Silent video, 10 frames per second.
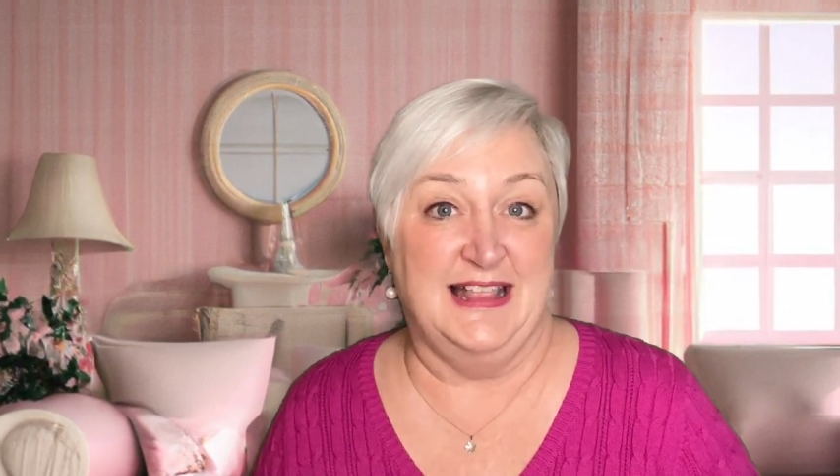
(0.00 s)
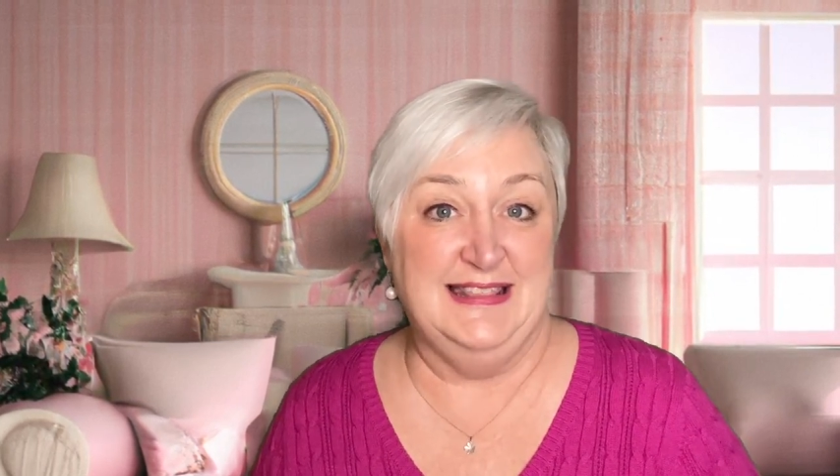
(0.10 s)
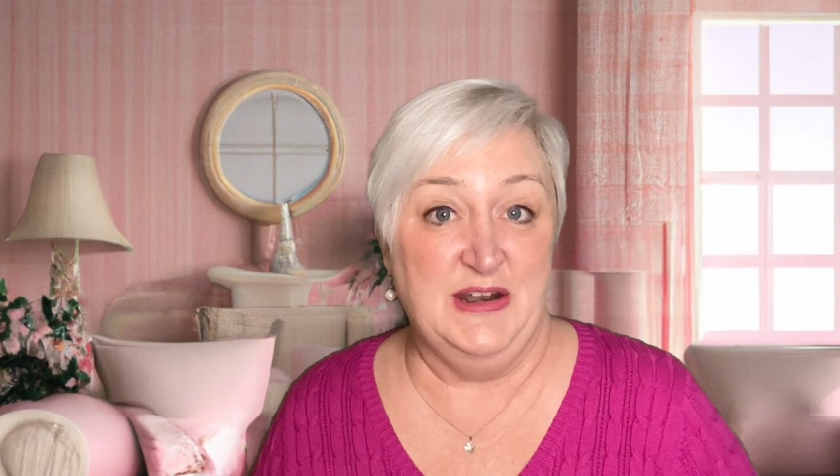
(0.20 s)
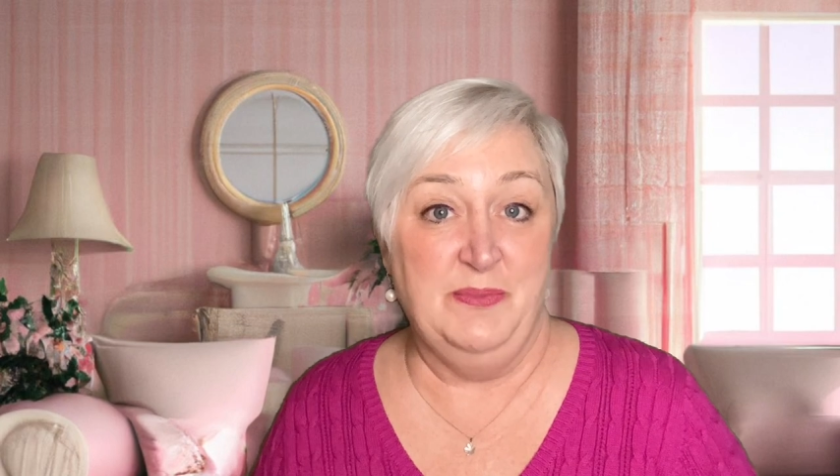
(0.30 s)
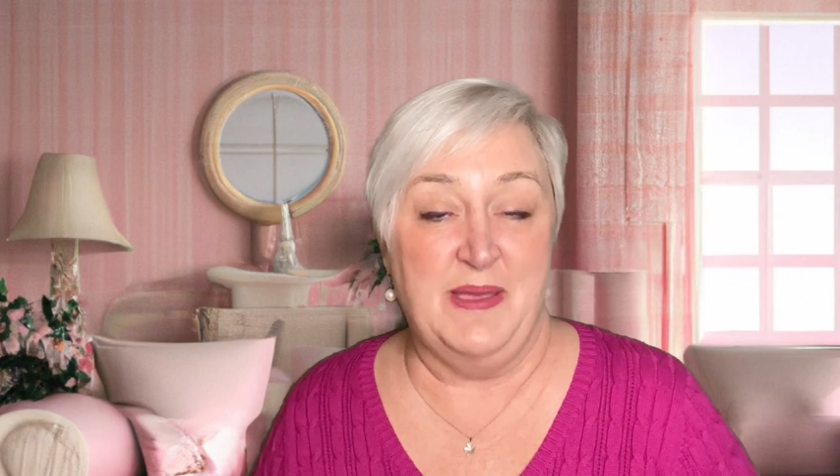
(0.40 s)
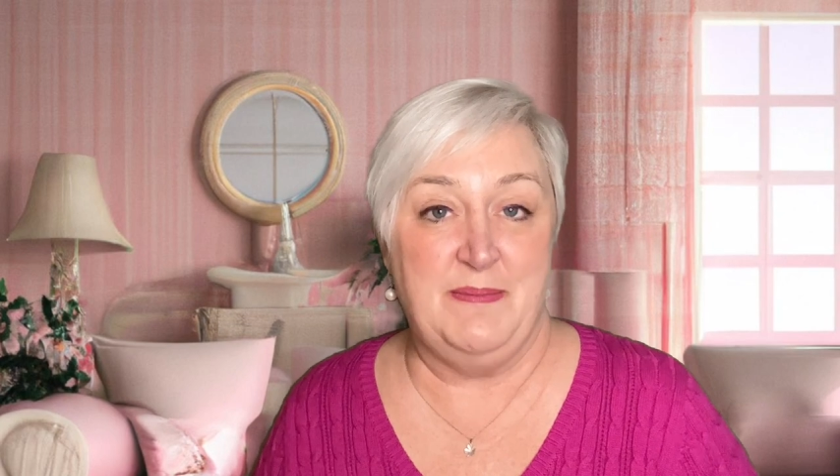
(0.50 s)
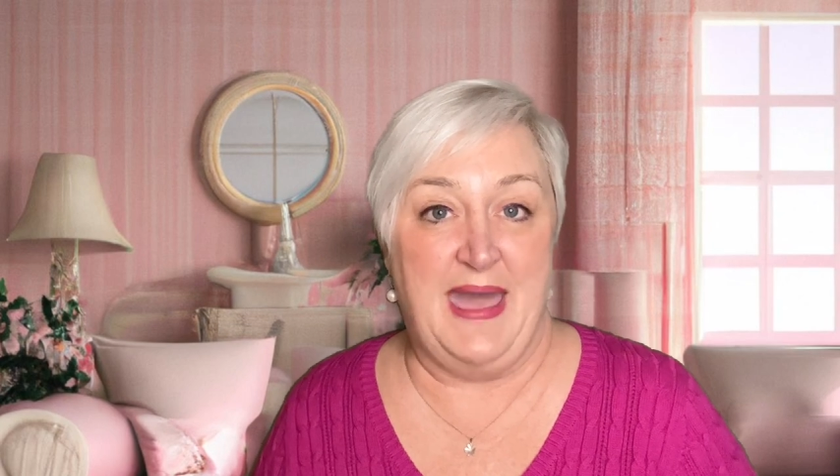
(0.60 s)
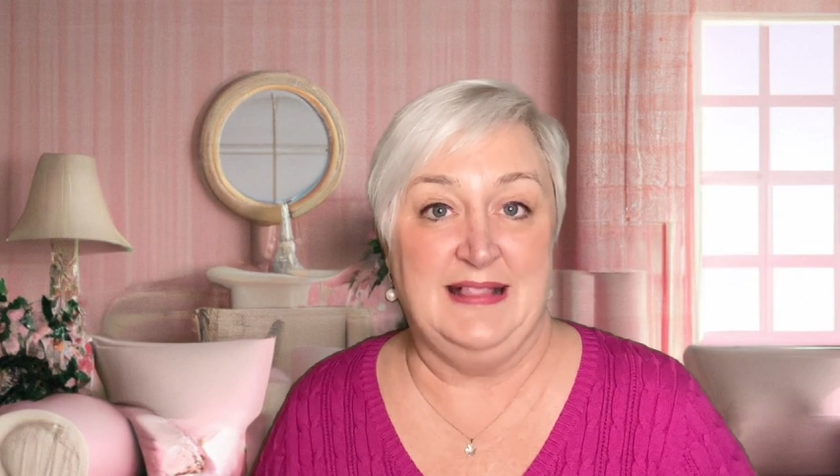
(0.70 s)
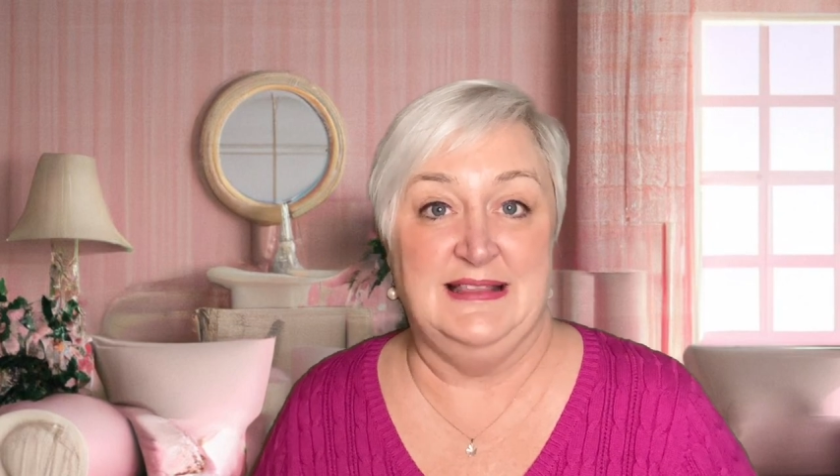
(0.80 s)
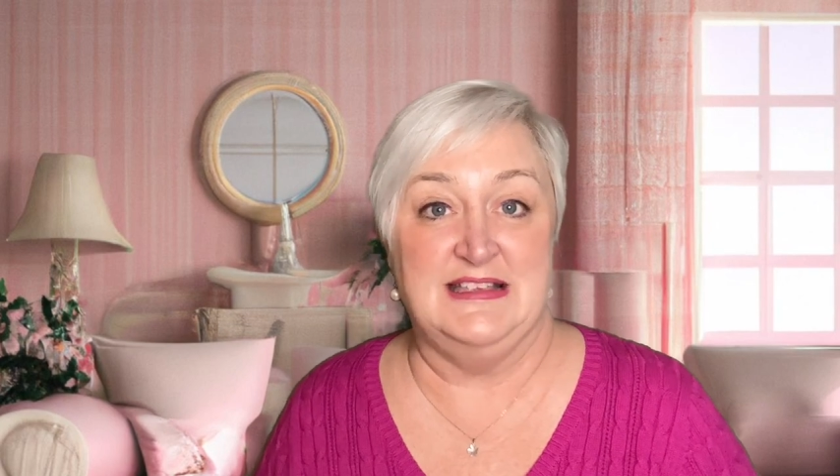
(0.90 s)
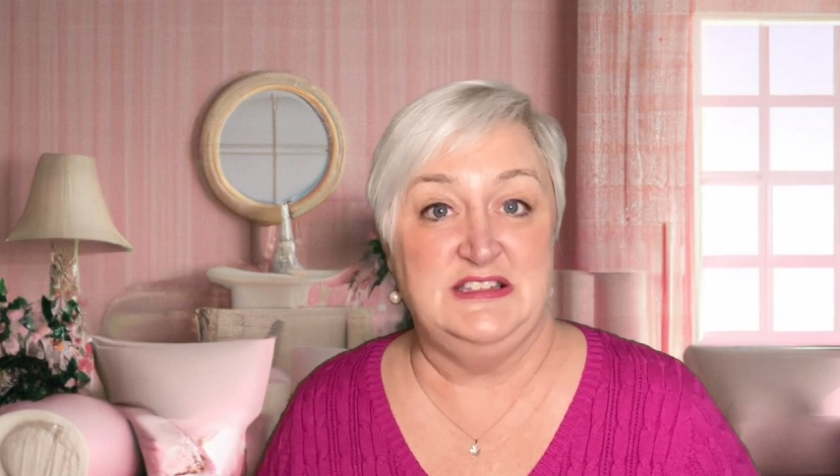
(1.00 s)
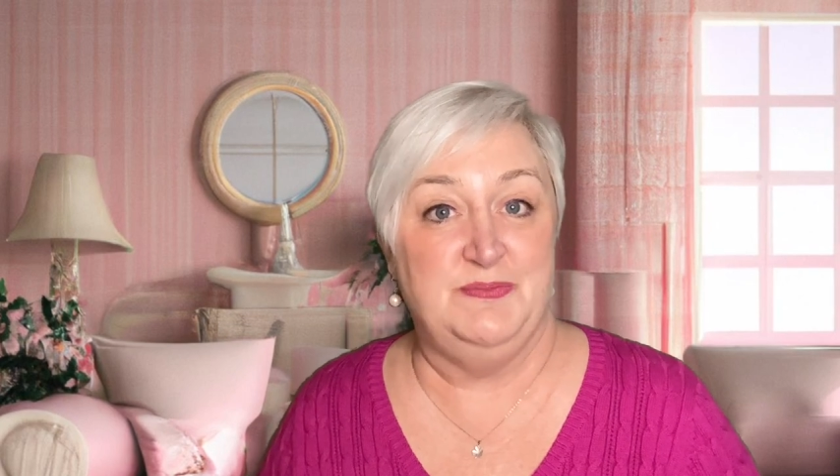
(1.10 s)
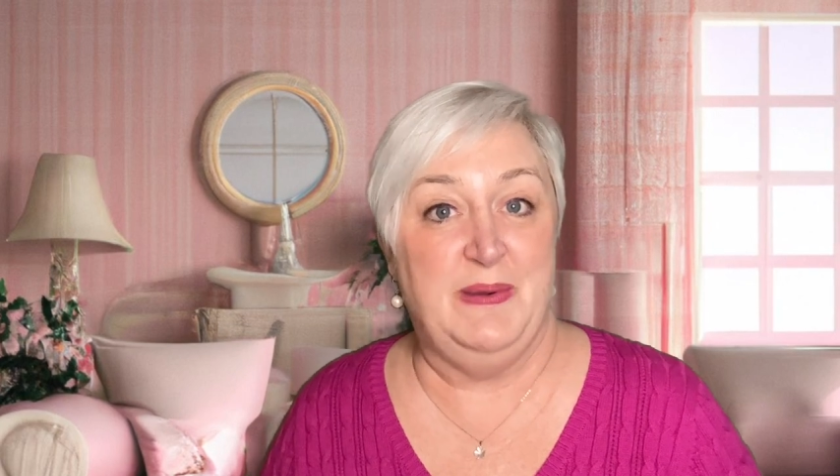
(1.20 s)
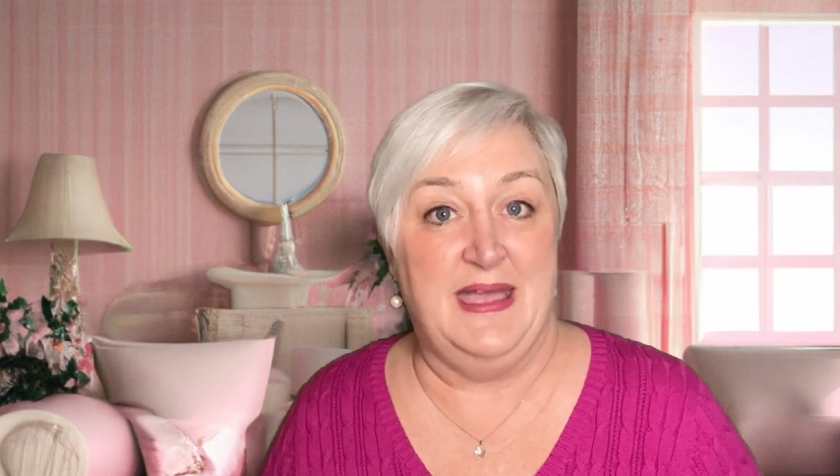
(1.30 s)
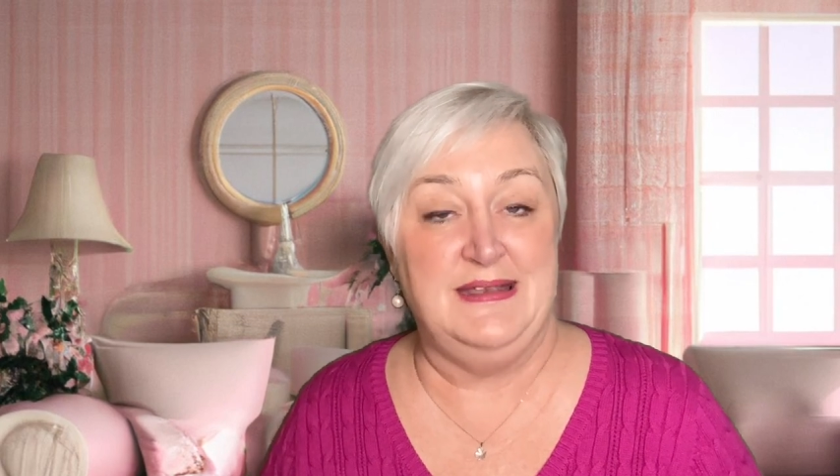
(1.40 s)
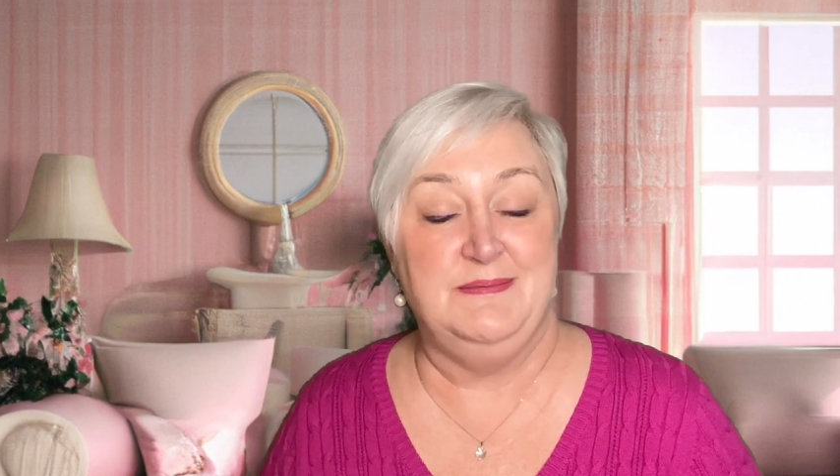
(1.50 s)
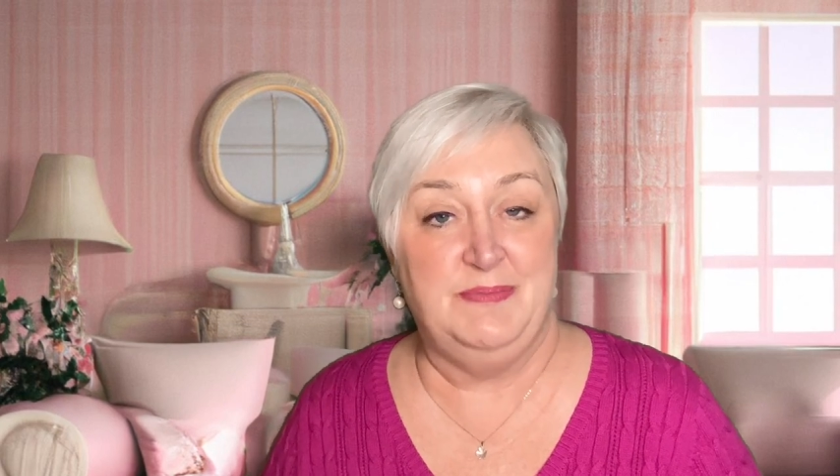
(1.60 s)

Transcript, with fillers: A little bit backlist, but,